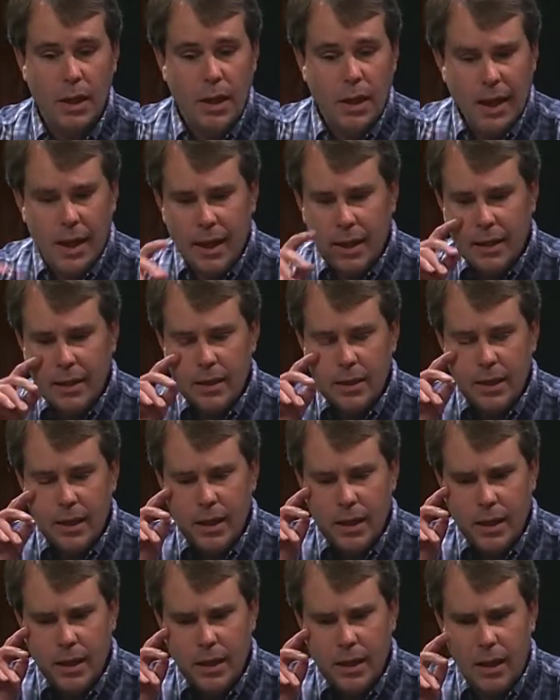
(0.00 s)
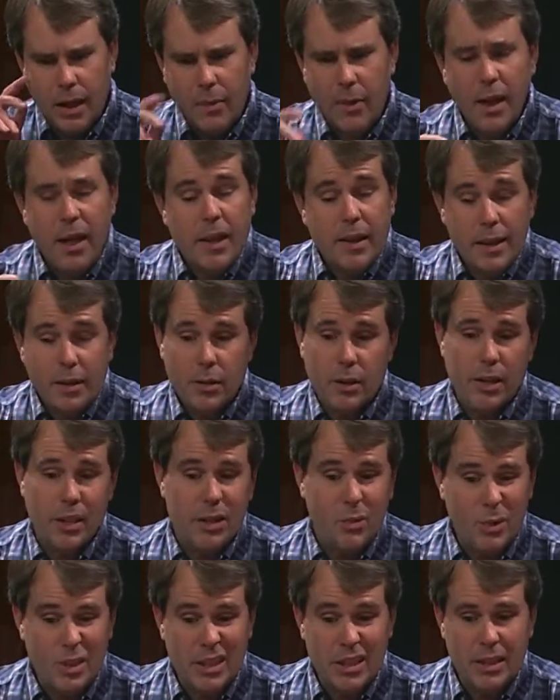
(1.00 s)
And uh, um, the other thing
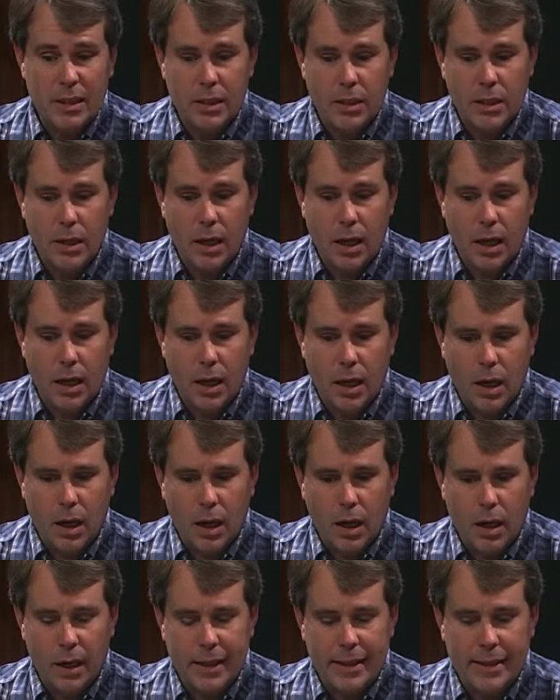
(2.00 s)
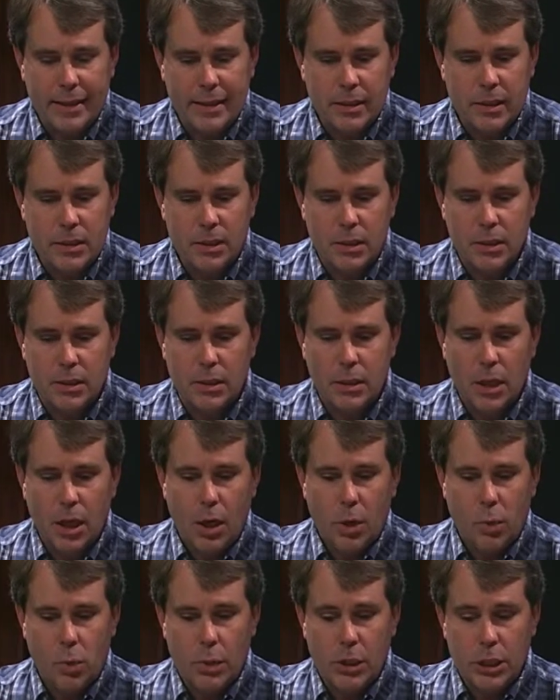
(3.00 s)
that we did uh, is
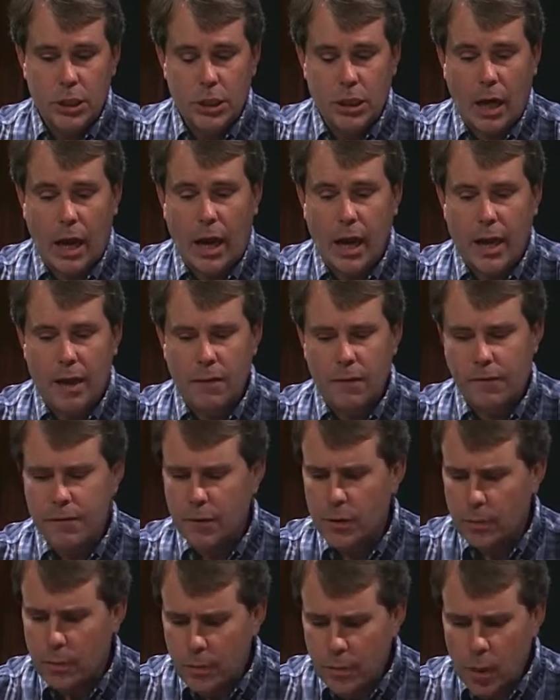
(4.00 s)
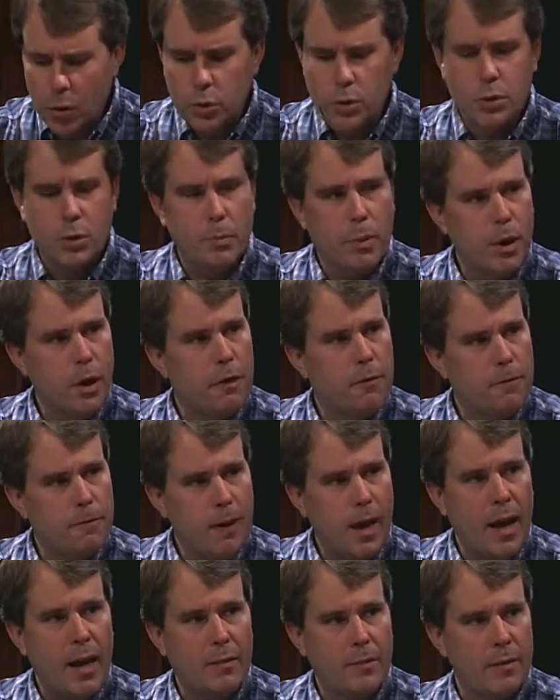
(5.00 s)
we shot for the most part
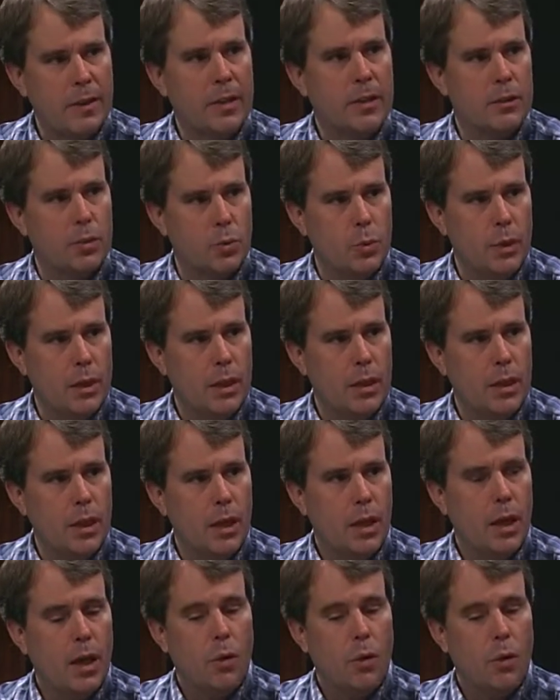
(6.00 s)
five days a week.